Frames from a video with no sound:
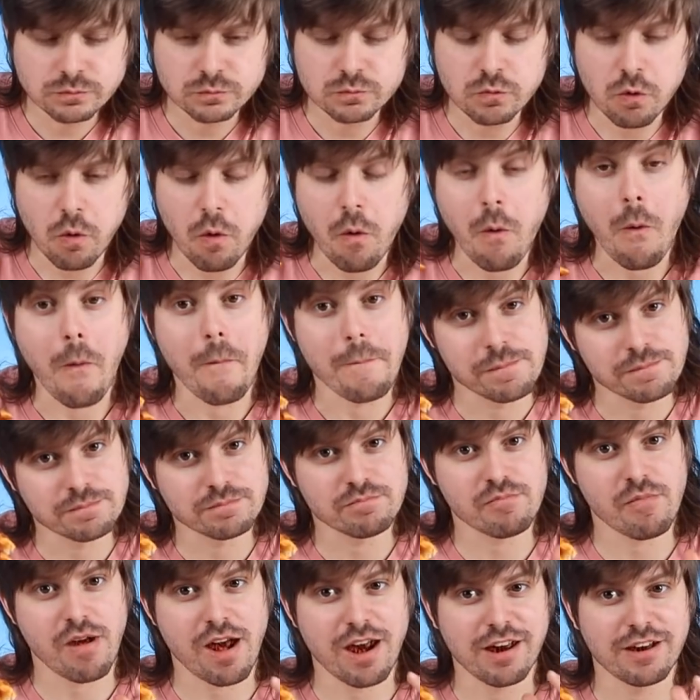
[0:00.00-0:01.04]
Oh,
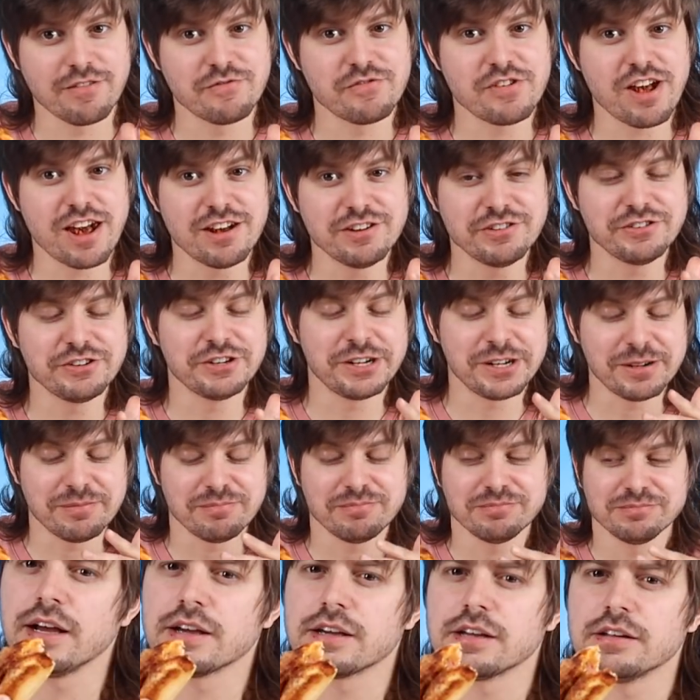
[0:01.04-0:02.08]
I can taste it.
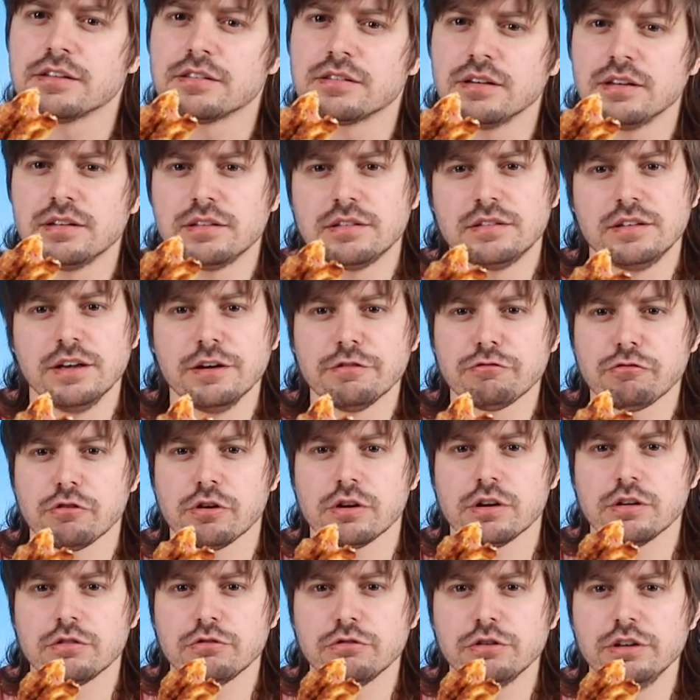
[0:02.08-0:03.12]
It's different.
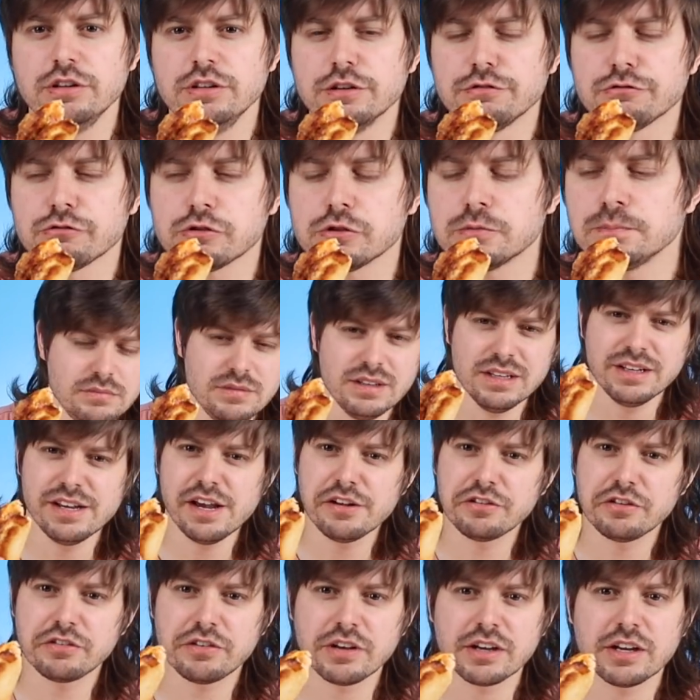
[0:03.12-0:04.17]
It's really different. Yeah, it's
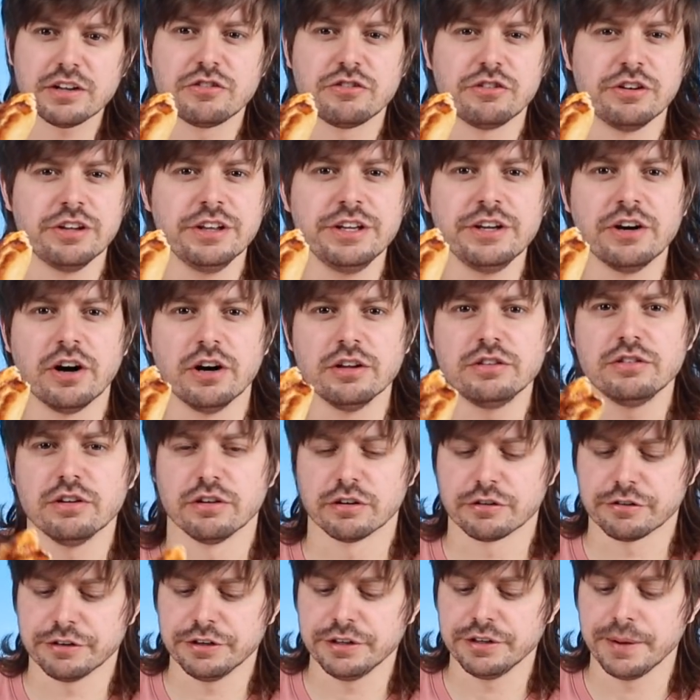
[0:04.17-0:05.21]
just like a chili hot dog,
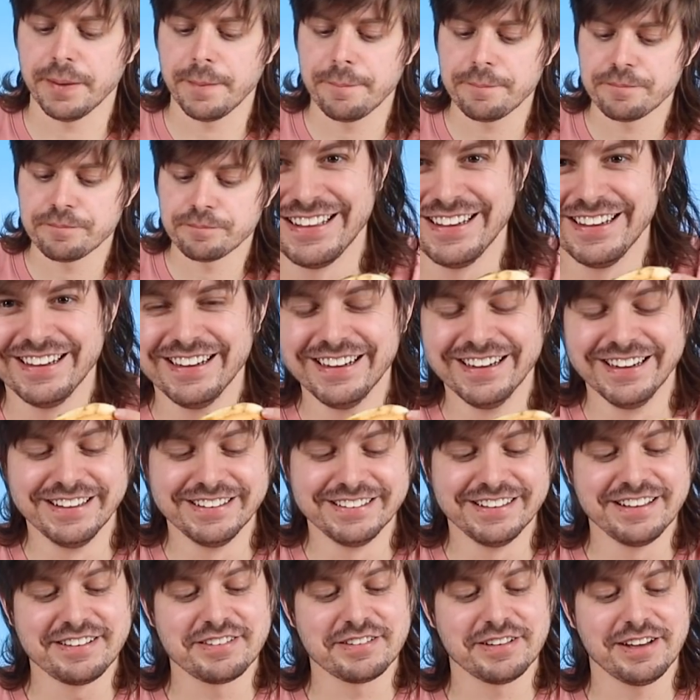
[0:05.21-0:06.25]
really.
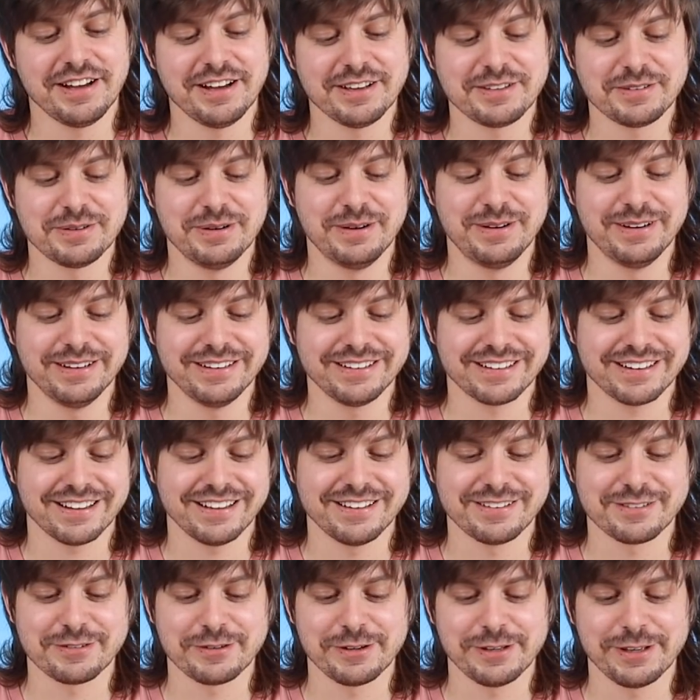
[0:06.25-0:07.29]
This last one
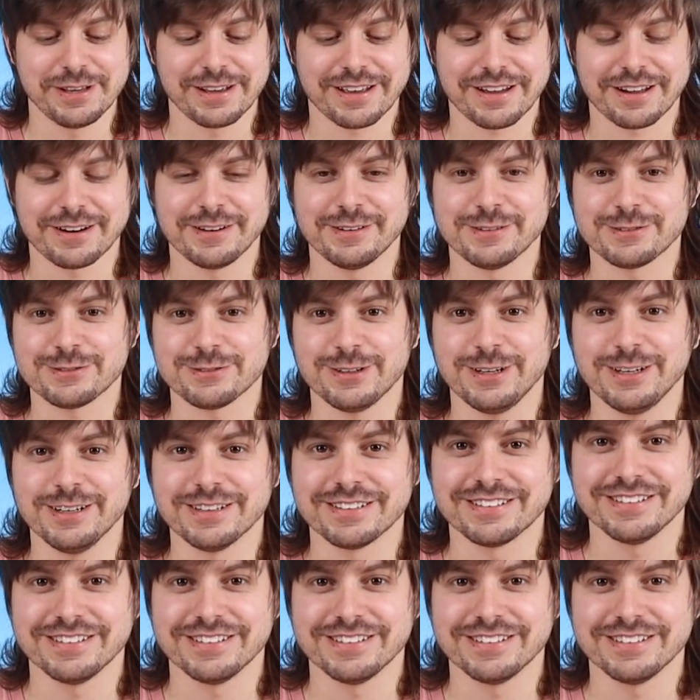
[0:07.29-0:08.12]
is really kind of.